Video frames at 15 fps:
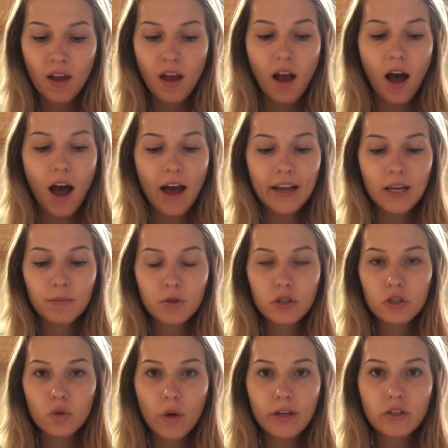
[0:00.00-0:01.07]
I am
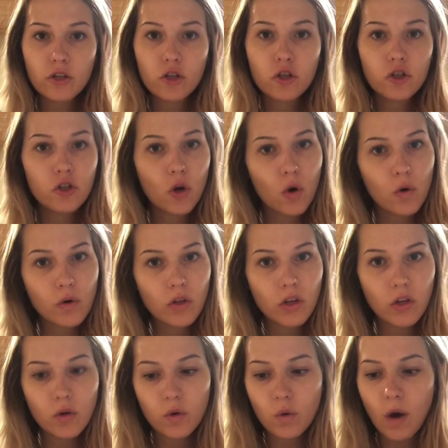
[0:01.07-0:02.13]
just going to show
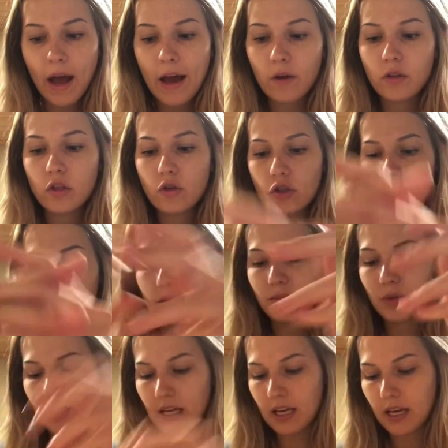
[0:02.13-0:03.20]
you how you
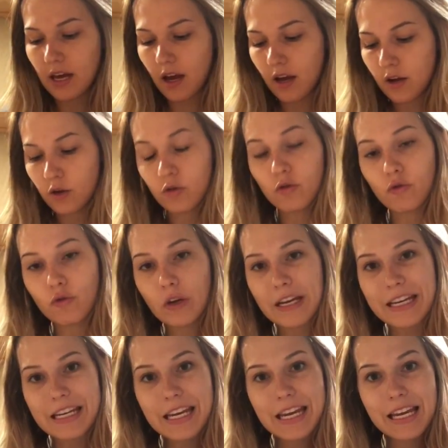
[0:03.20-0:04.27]
should be
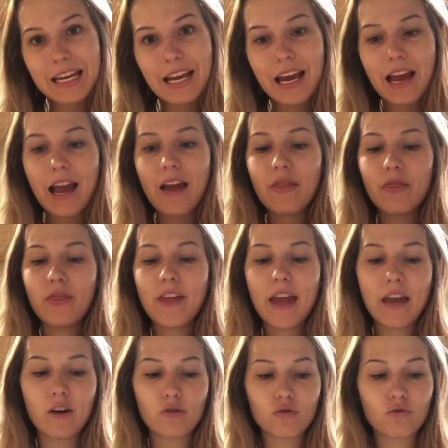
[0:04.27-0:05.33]
reading and
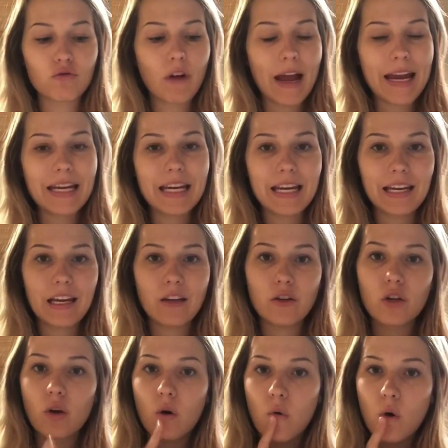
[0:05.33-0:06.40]
then writing in
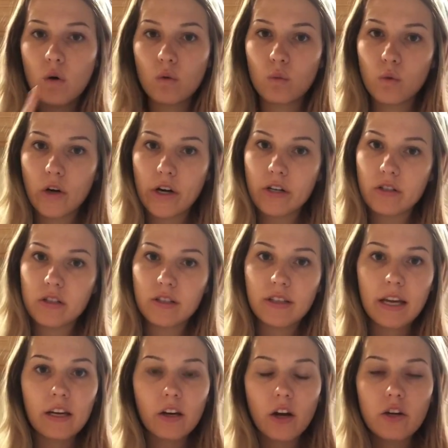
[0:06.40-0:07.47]
your own words.
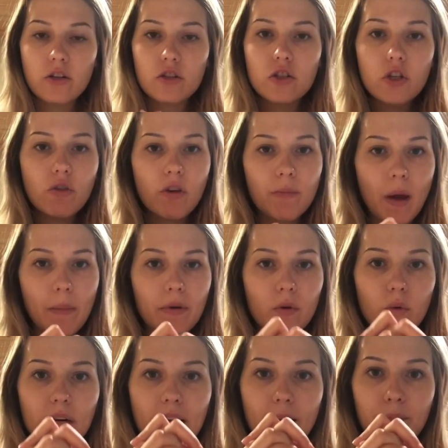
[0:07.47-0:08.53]
Kindergartners, do you
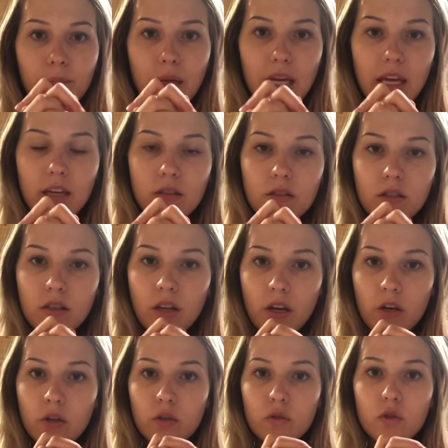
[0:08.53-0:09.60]
remember what it means
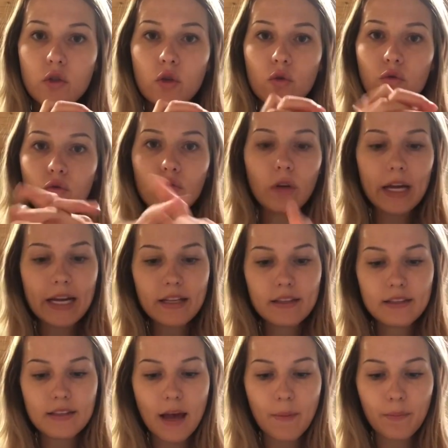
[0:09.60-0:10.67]
to
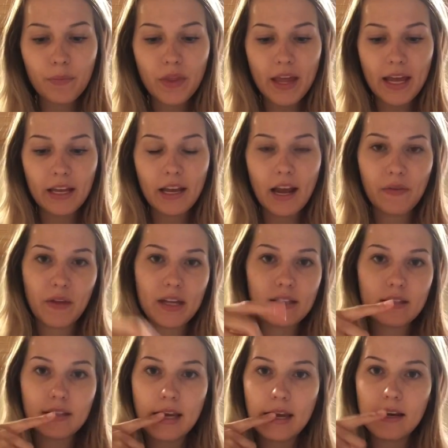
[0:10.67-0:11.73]
read something and
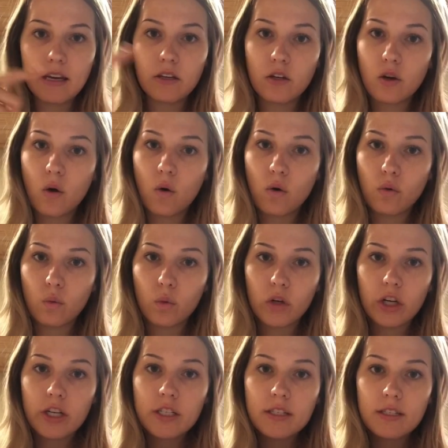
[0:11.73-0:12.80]
then say it in your own
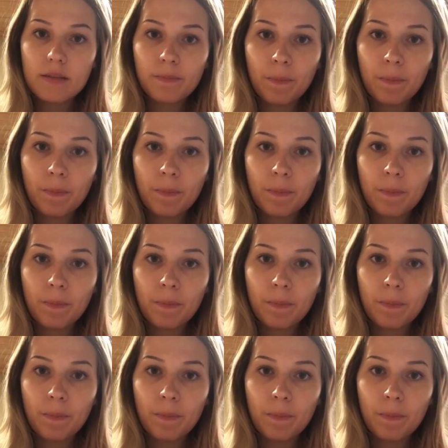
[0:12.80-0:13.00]
words?